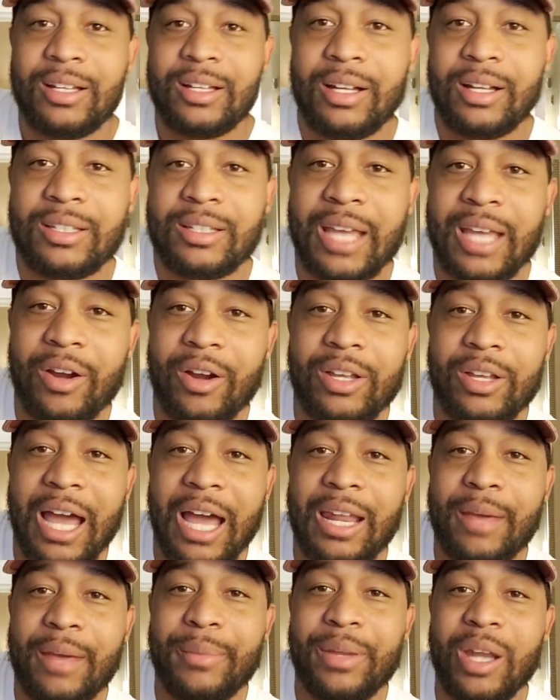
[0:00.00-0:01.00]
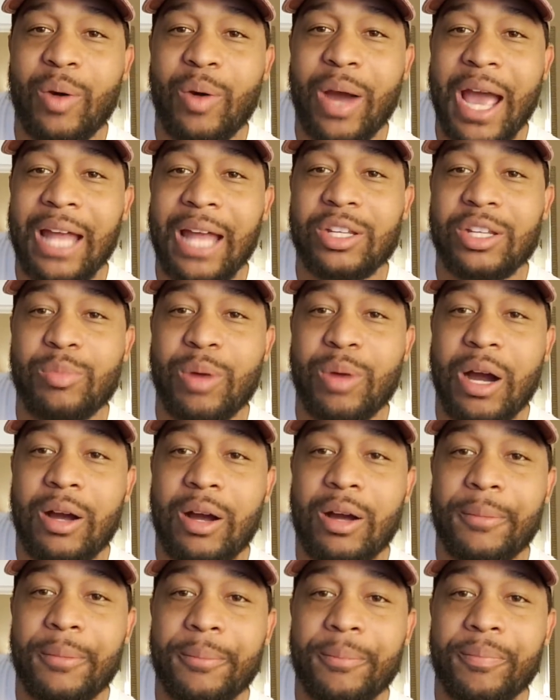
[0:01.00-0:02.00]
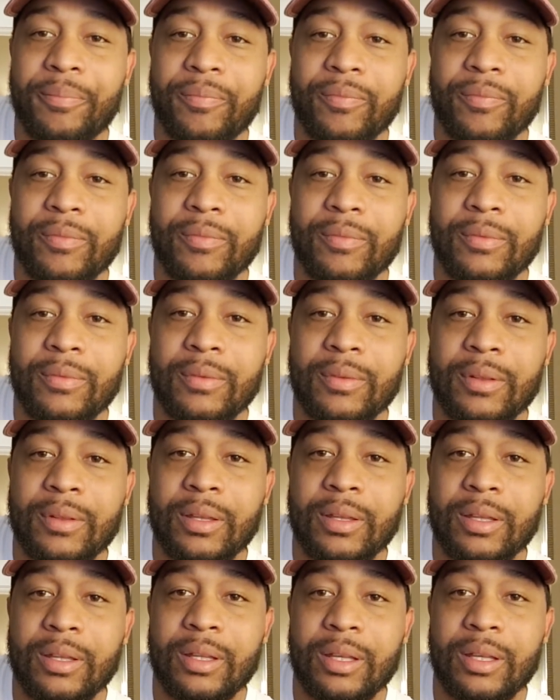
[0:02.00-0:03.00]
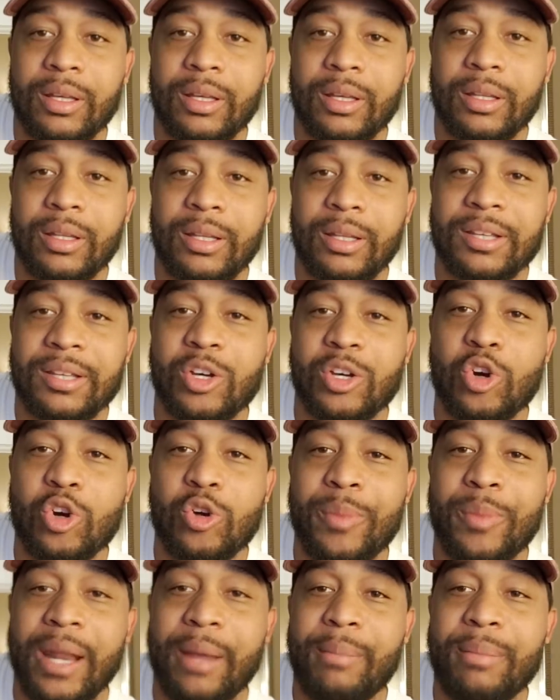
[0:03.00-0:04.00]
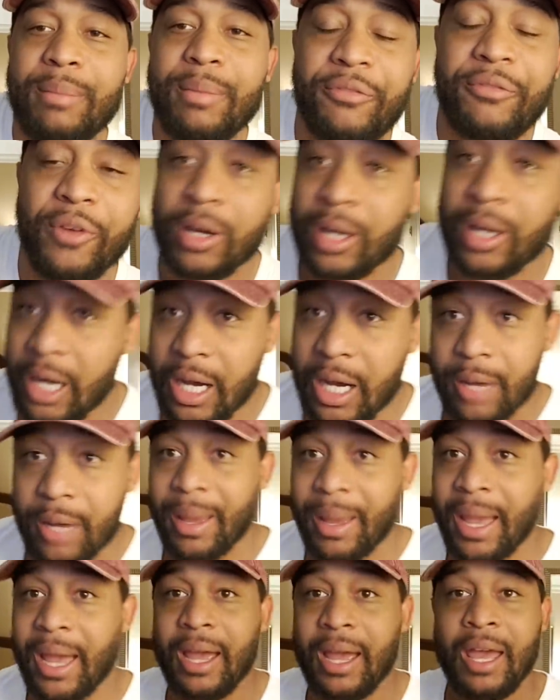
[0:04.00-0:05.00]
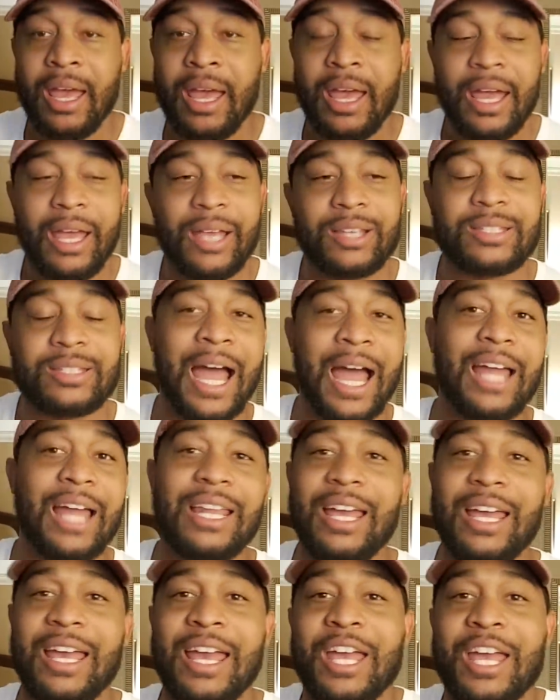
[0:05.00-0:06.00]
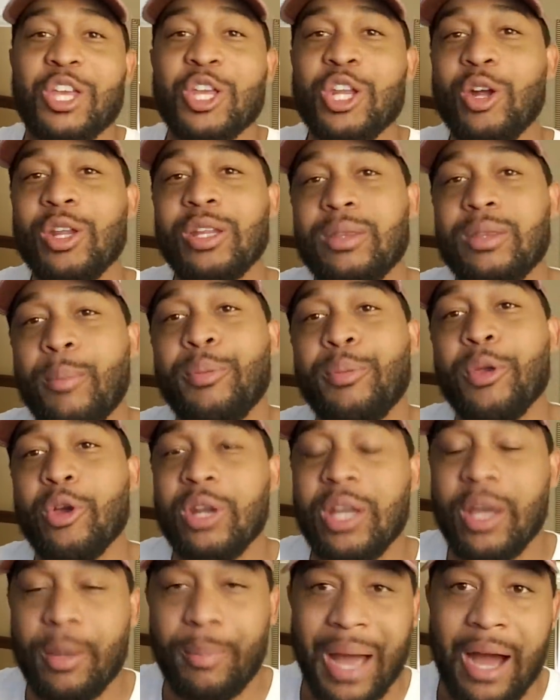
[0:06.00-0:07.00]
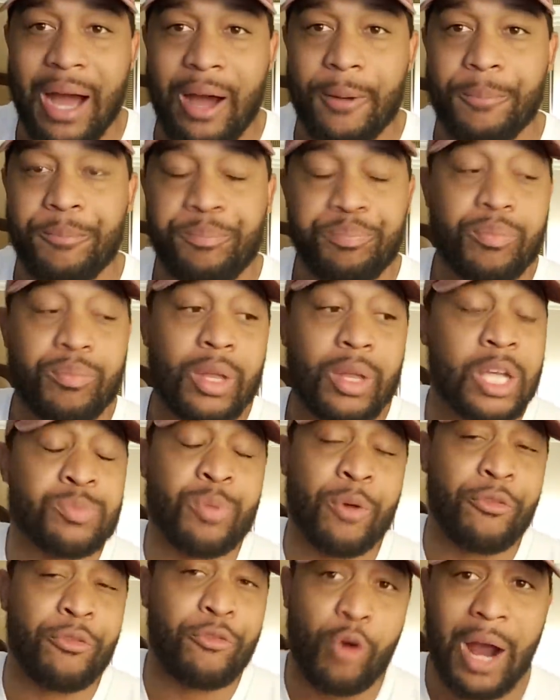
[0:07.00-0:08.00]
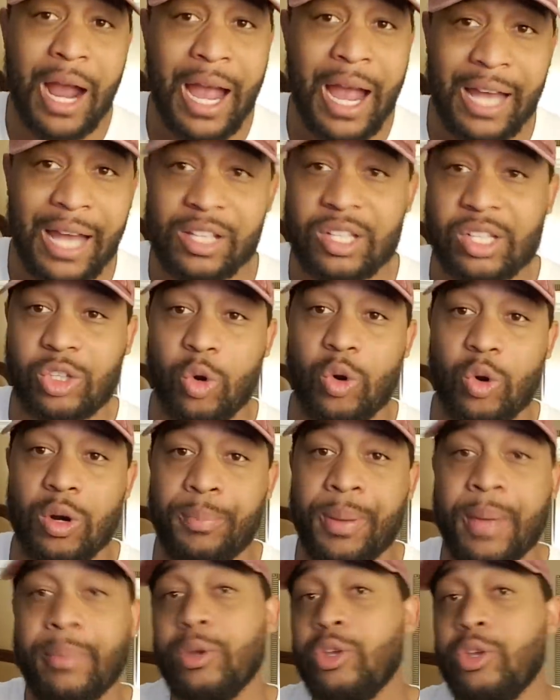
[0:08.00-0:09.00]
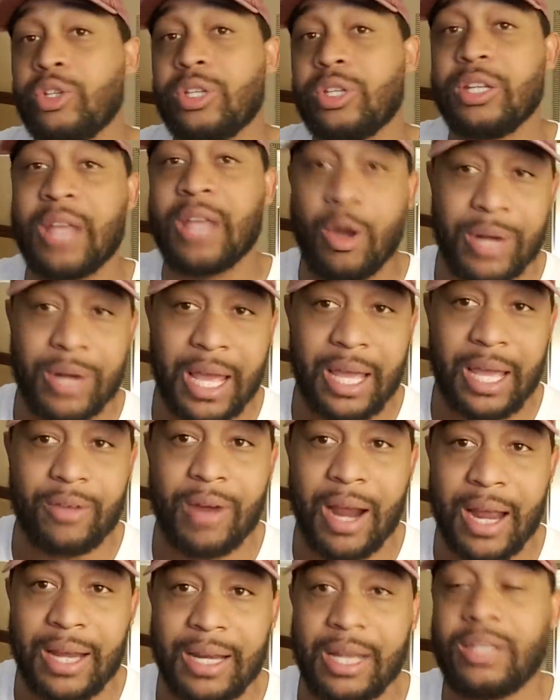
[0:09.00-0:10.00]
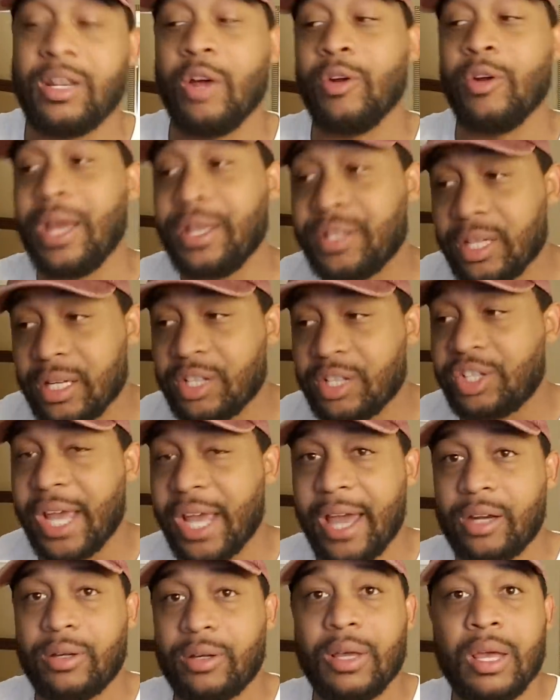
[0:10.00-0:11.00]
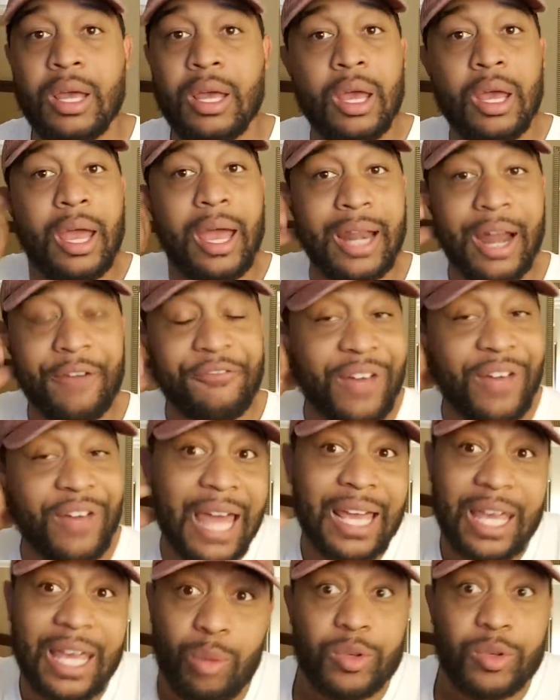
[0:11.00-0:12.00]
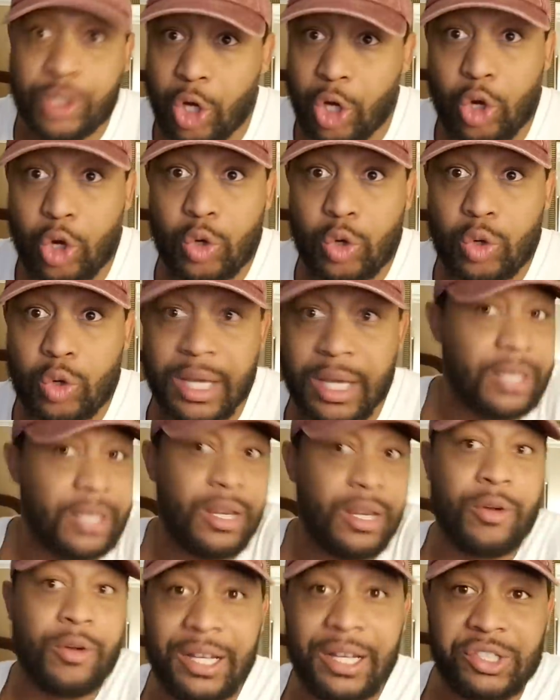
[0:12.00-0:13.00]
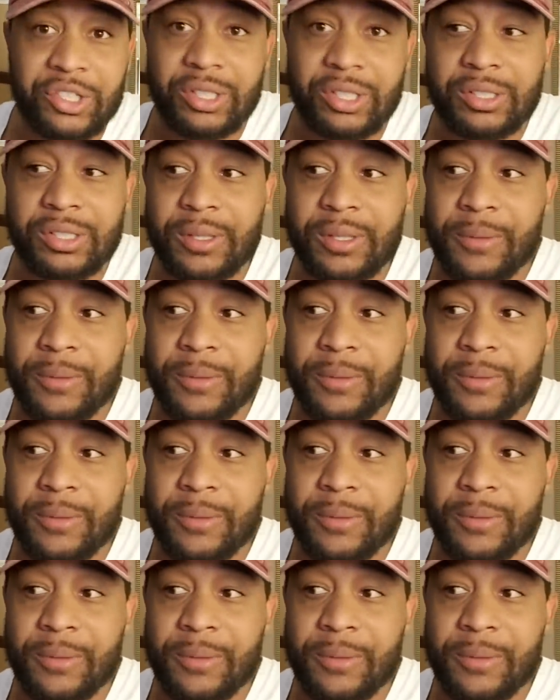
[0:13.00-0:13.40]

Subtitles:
Tara, you got to let me know what hat you bought. That's cool, man. That made me feel good, man. It's not that, you know, the beauty about, because before I had a store, people used to donate, right? They donate to the channel. And I felt like it was cool to get donations.